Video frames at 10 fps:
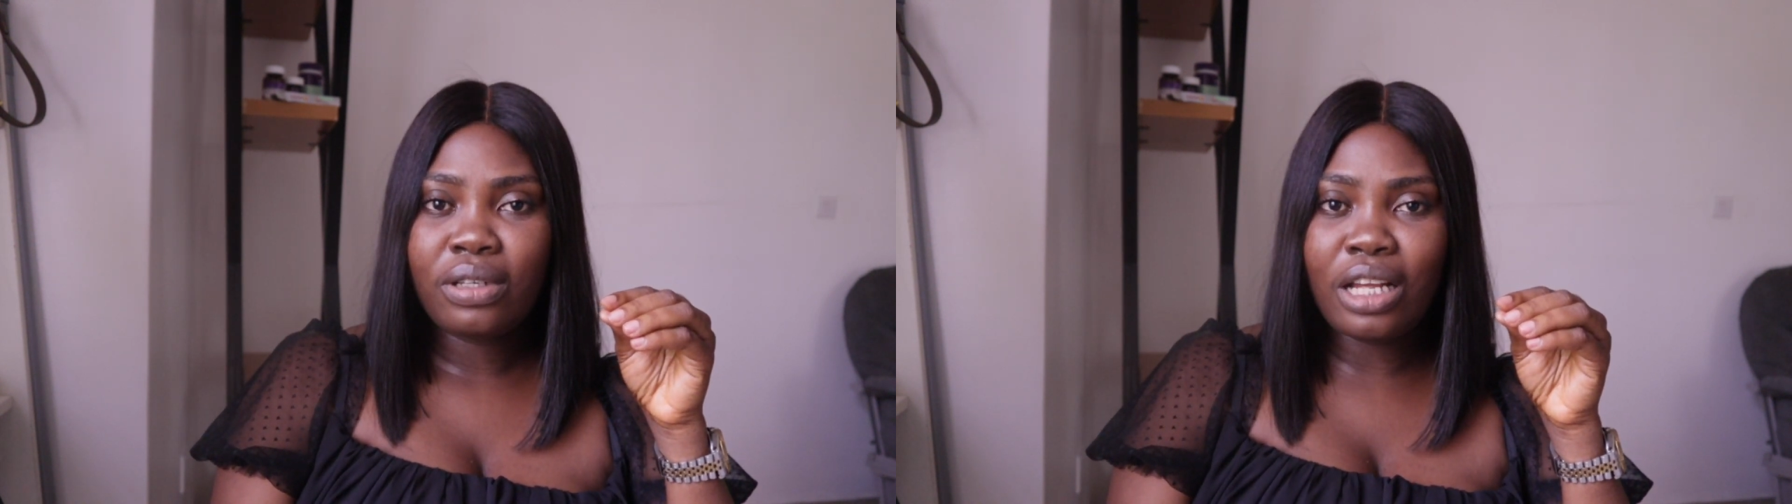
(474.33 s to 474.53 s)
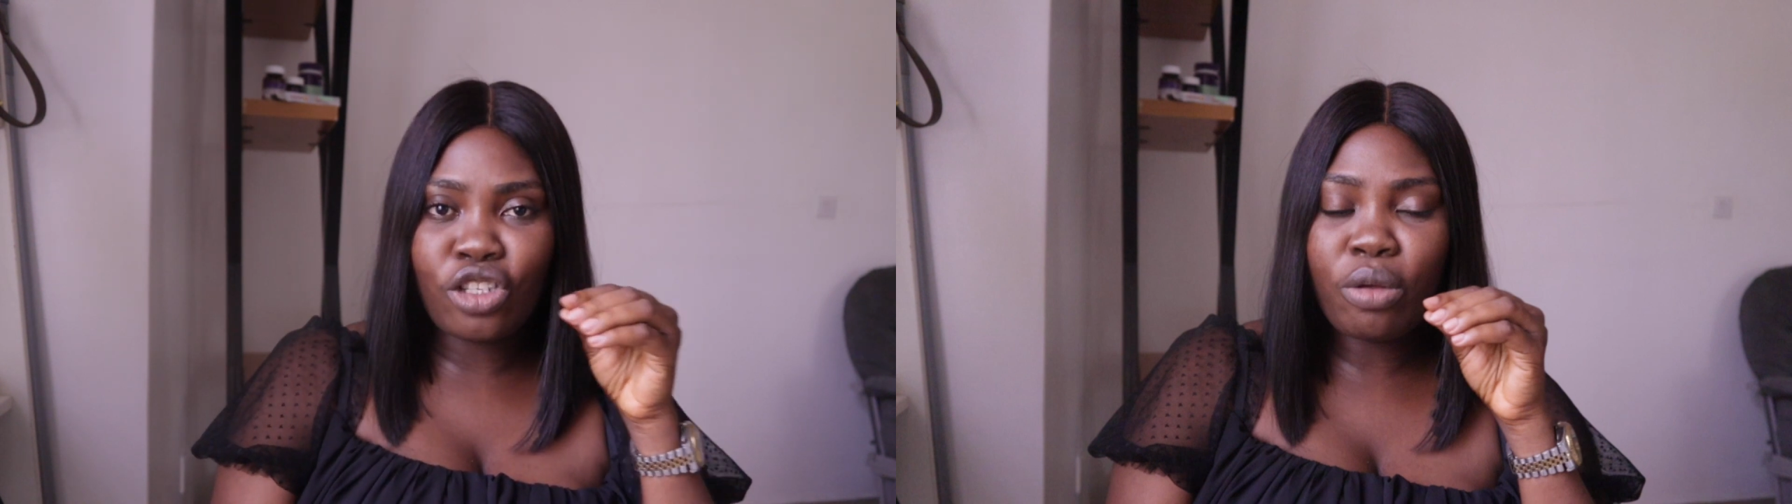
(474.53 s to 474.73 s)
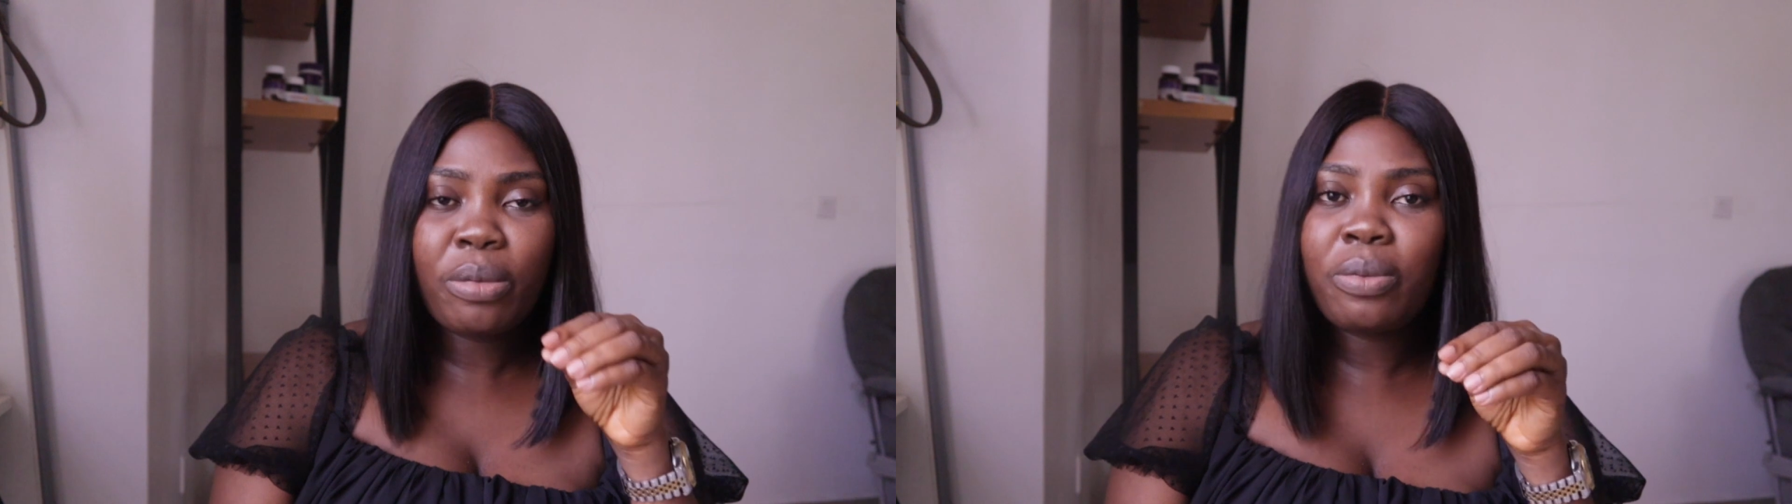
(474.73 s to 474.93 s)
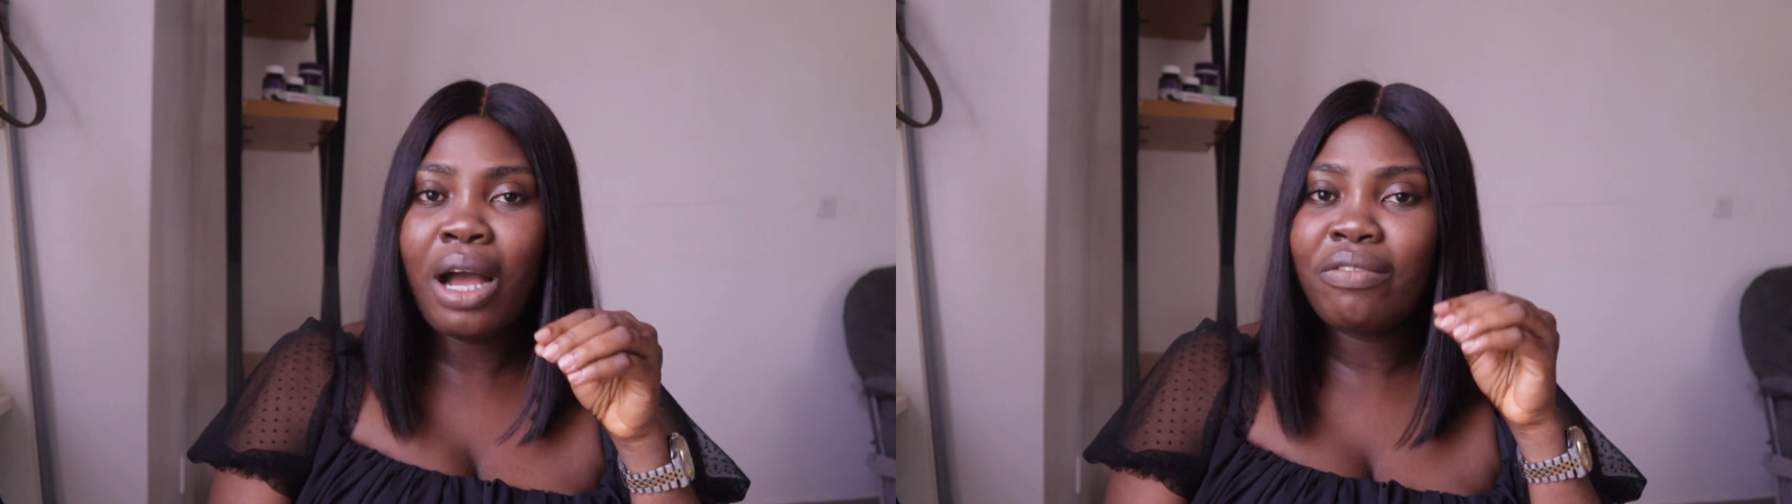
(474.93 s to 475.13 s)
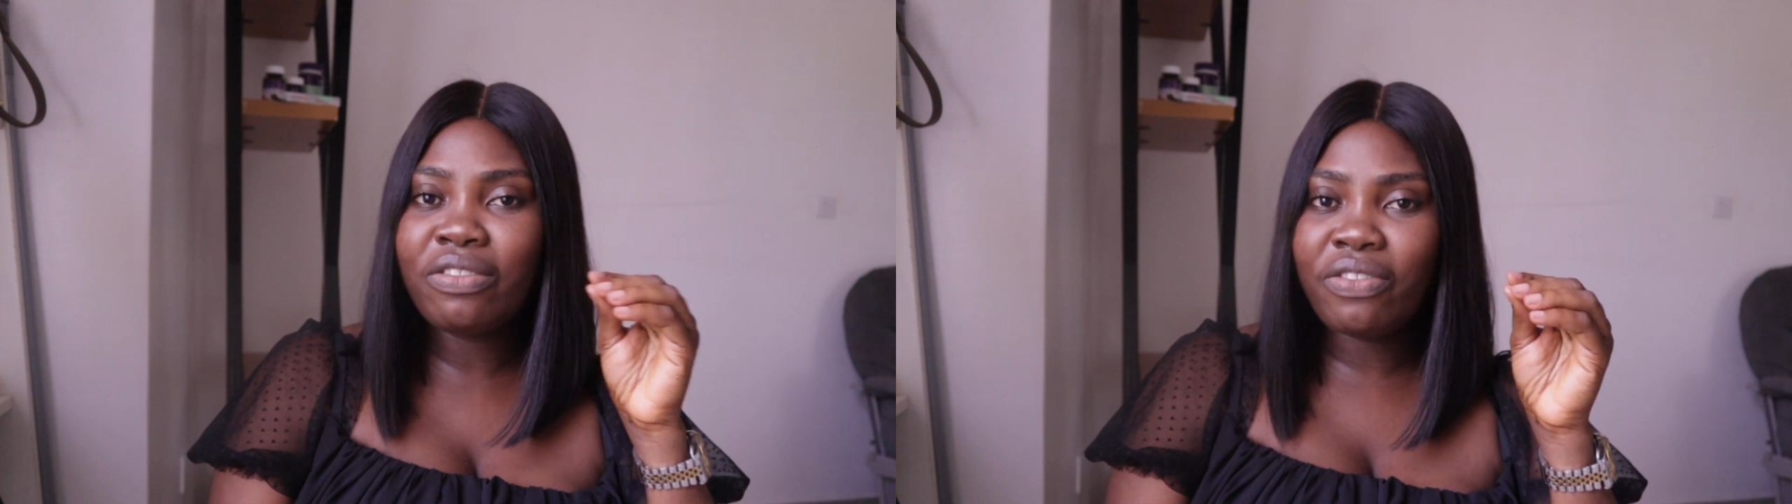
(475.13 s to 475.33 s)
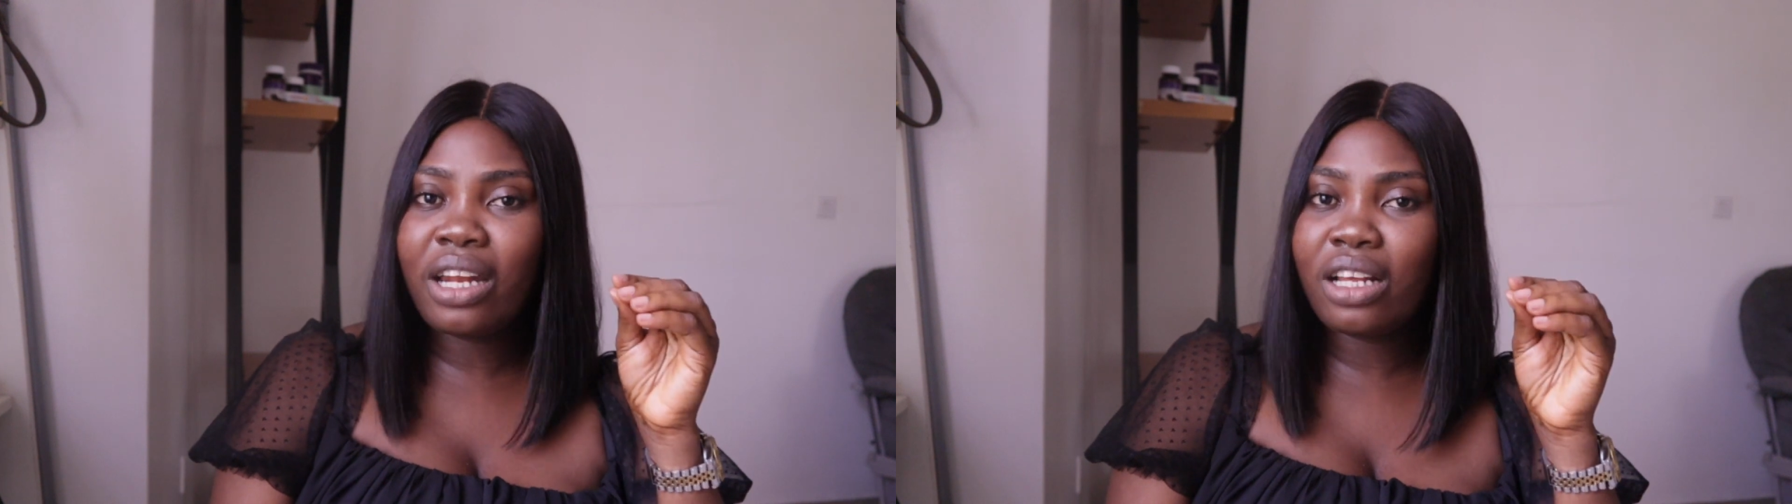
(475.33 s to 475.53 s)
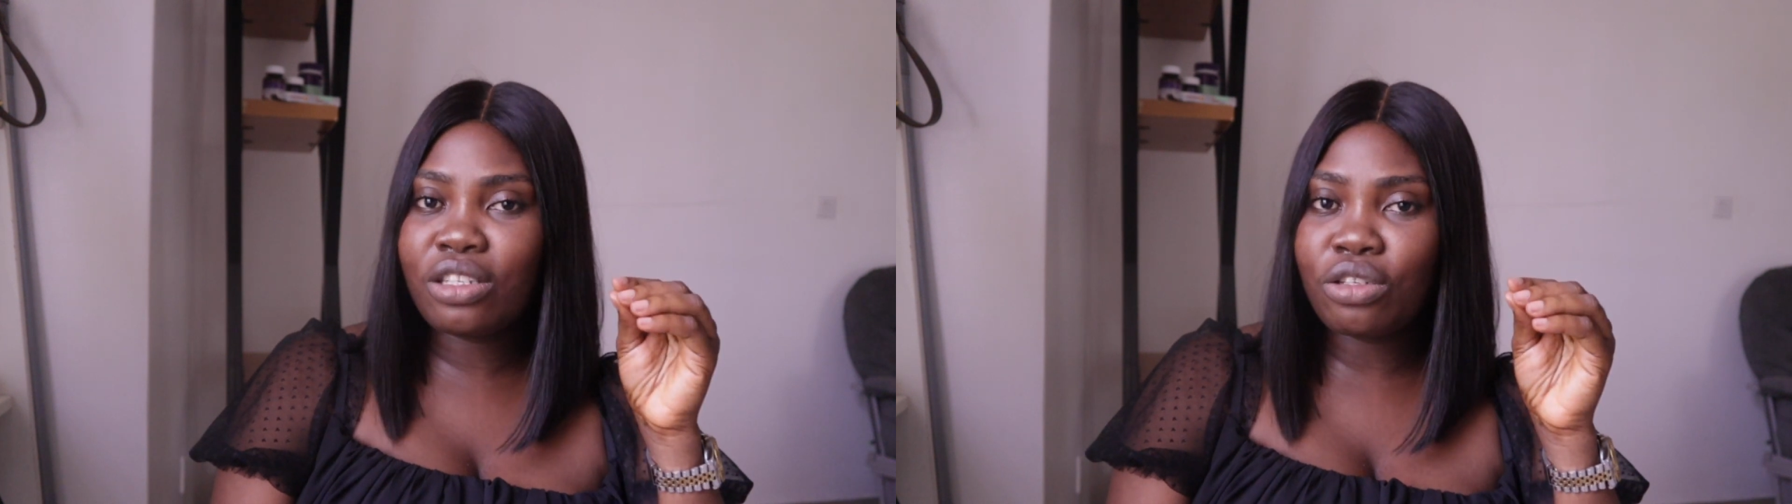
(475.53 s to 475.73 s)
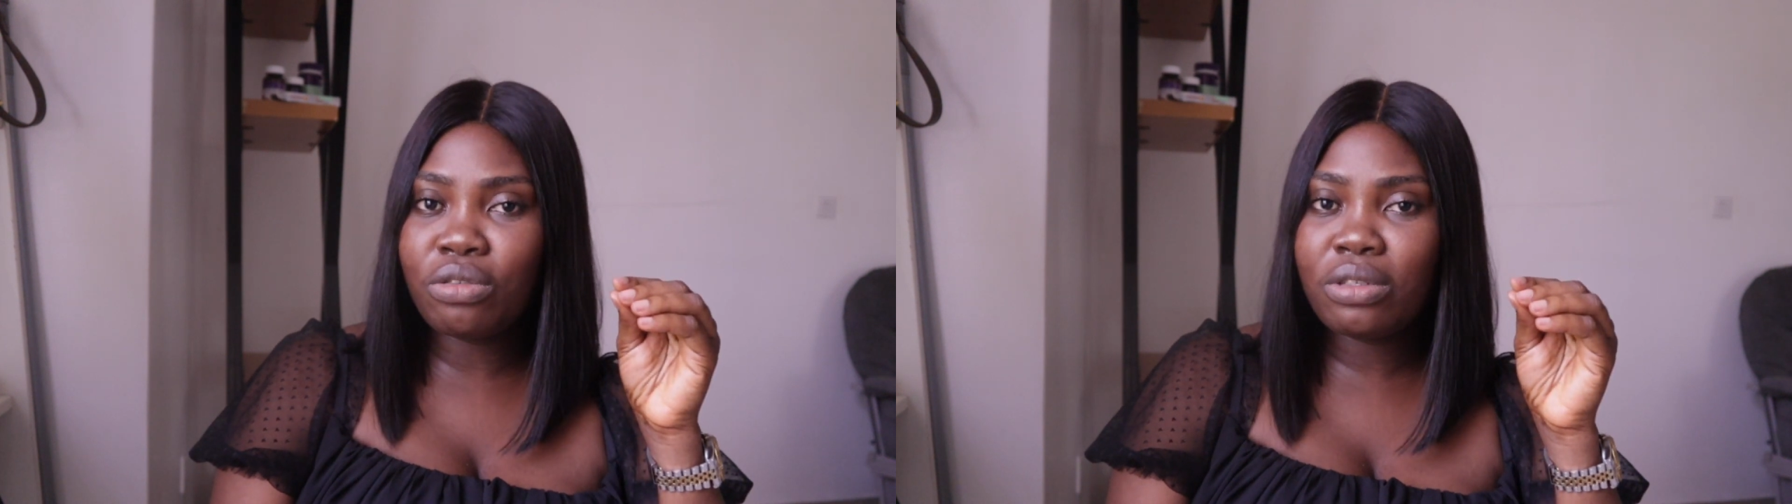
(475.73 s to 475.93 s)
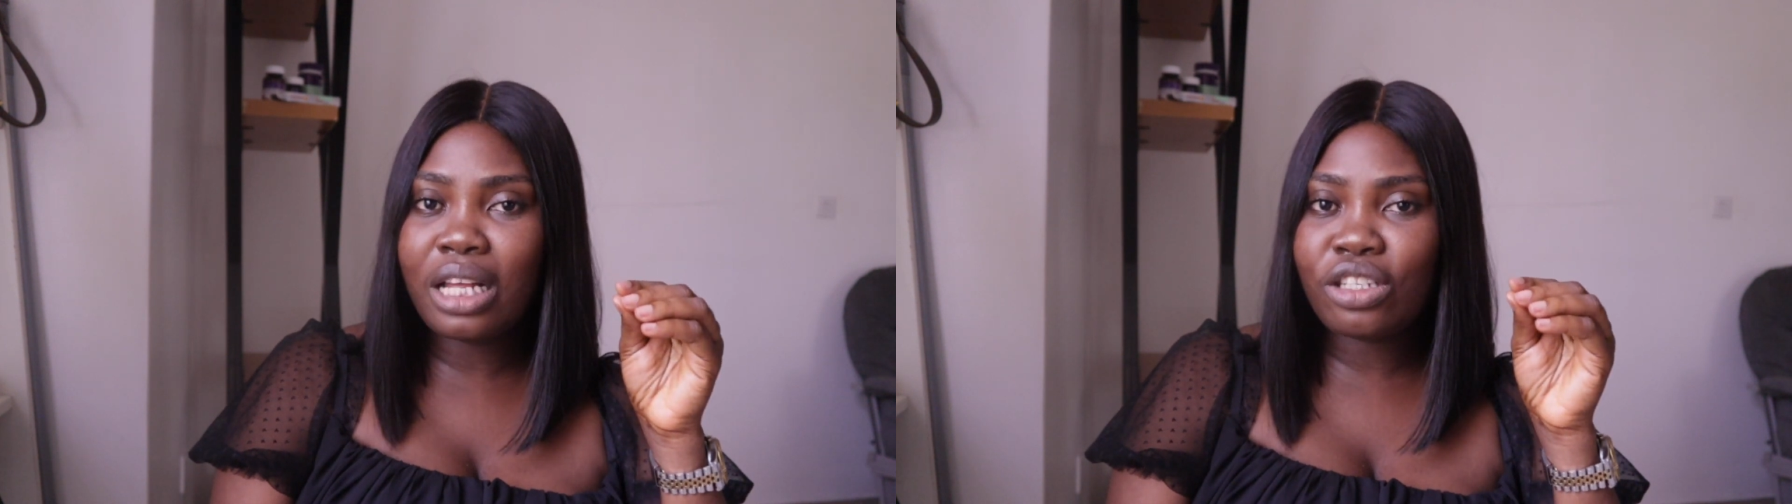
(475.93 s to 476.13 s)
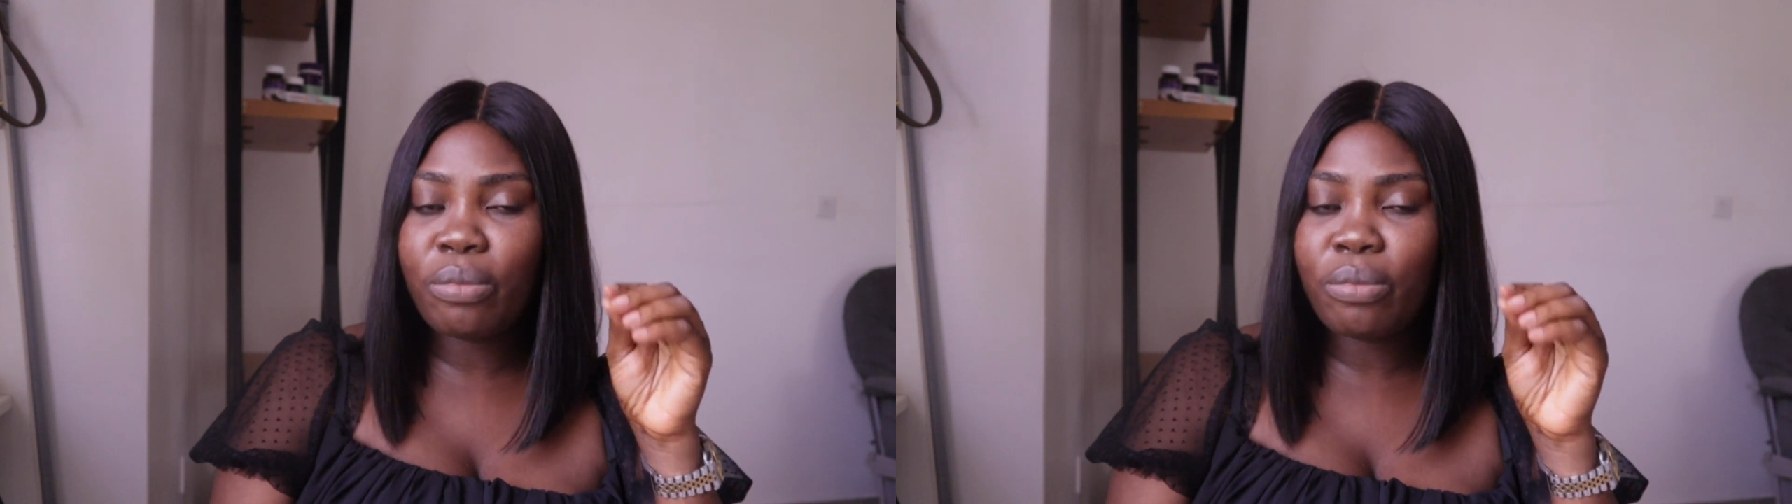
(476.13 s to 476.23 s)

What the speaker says: And some people have the finance to do that.